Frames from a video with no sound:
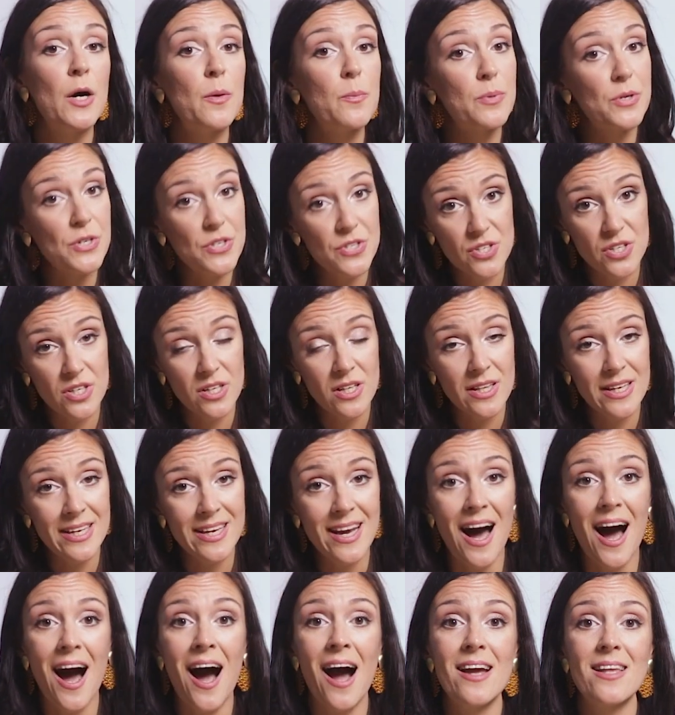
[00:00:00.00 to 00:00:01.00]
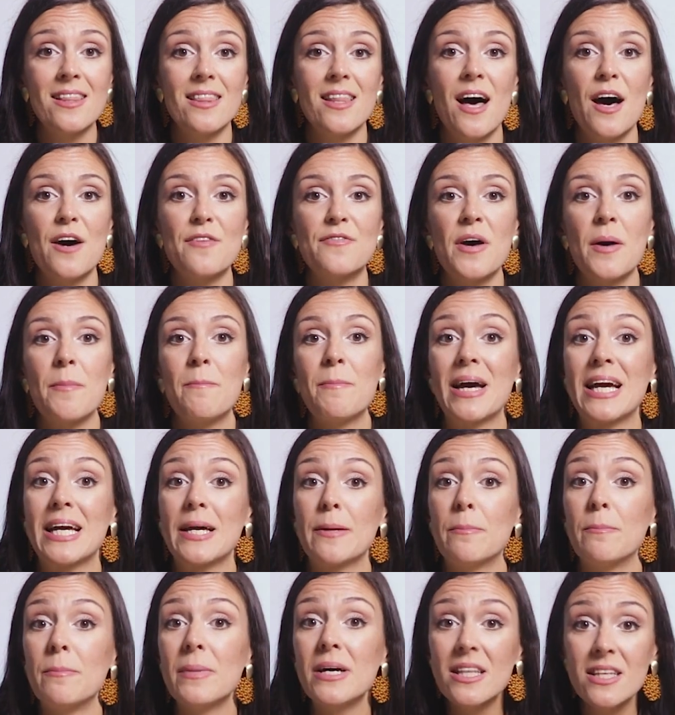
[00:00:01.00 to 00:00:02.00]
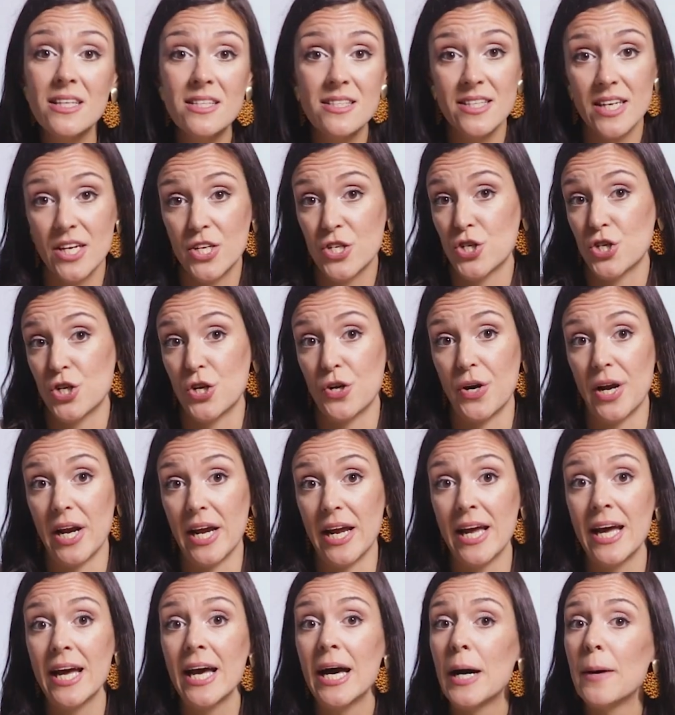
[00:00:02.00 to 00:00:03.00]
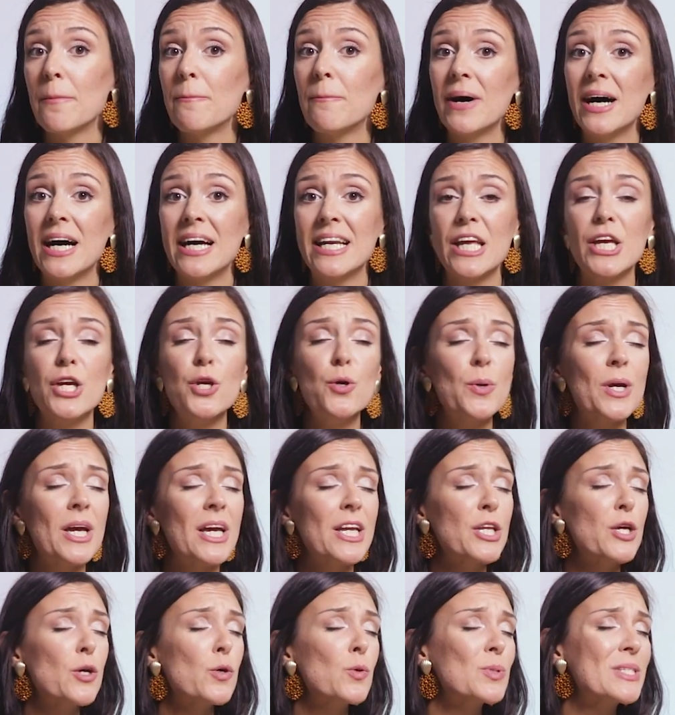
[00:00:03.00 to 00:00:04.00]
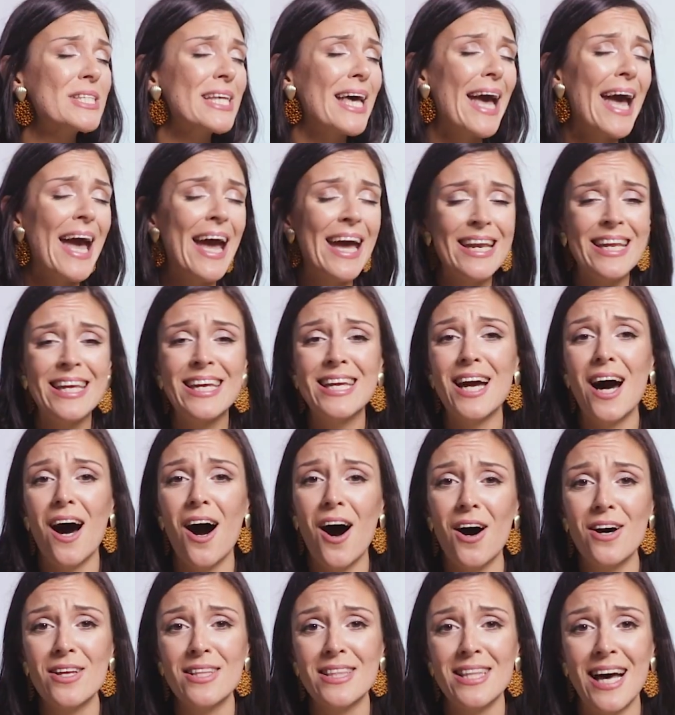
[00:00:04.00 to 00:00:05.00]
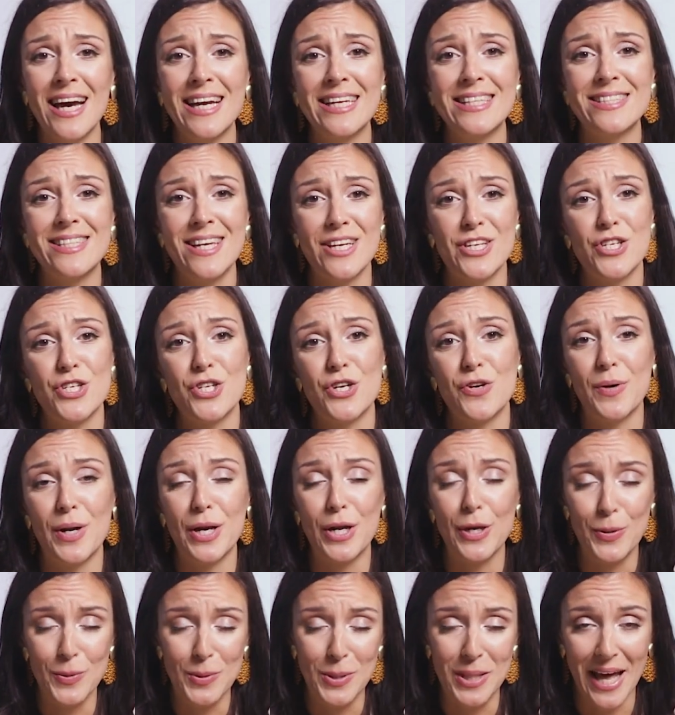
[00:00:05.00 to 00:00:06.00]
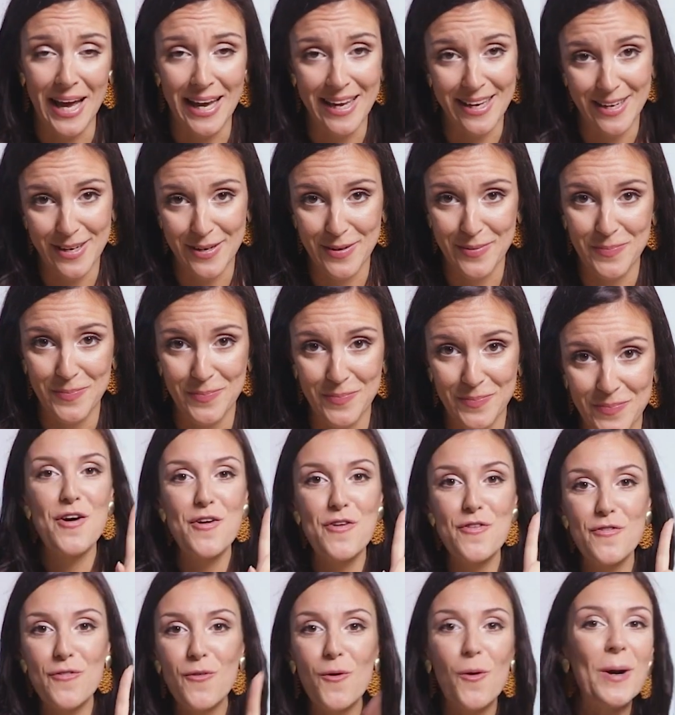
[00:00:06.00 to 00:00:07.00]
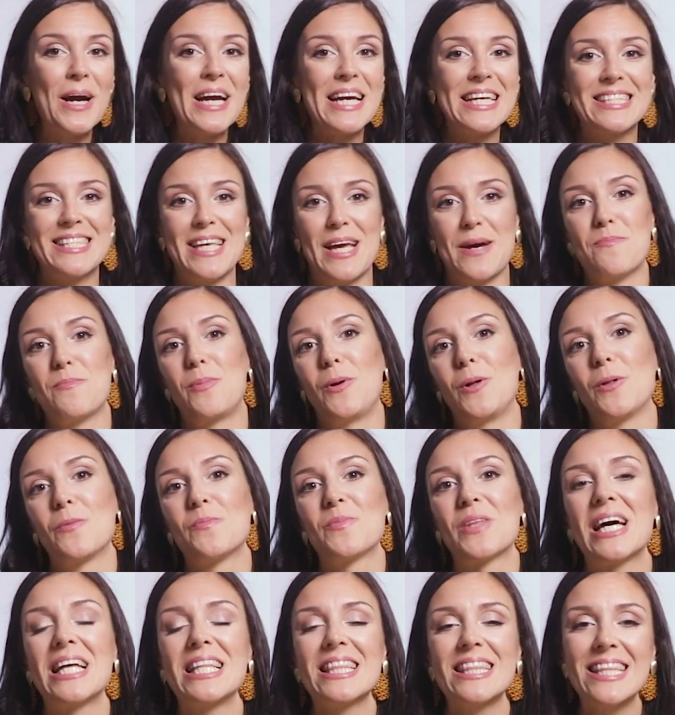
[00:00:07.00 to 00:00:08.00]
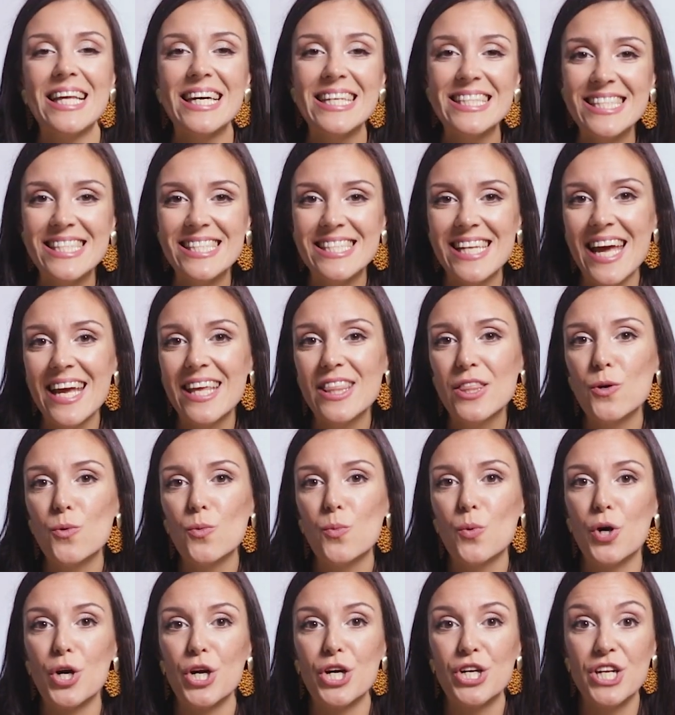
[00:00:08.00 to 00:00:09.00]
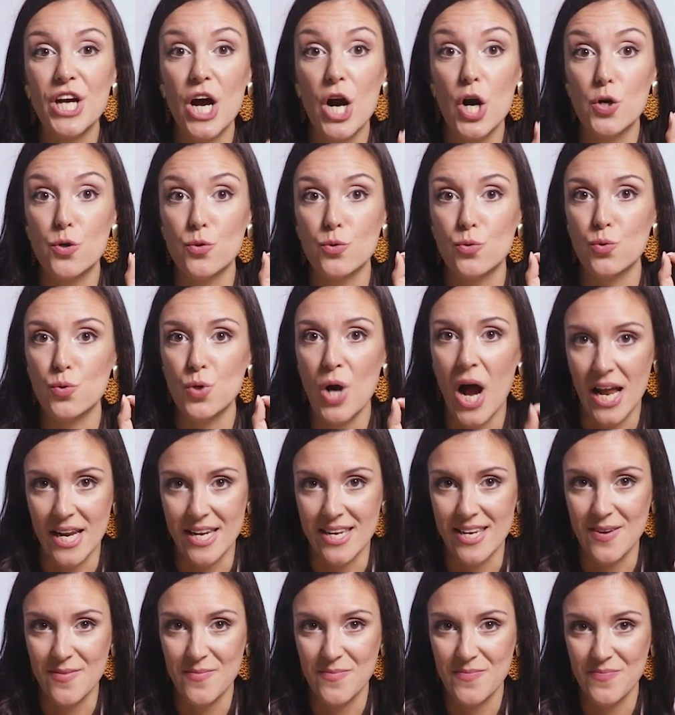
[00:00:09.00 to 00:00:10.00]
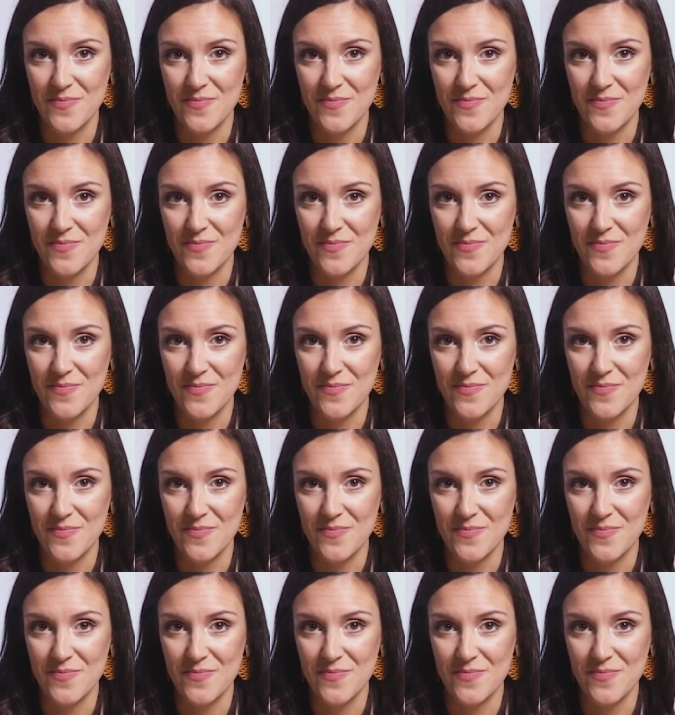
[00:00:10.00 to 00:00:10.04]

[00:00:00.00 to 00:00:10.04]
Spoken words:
Personally, I love Macmillan Dictionary, but you can use any online dictionary you like. For example, let's take the word run.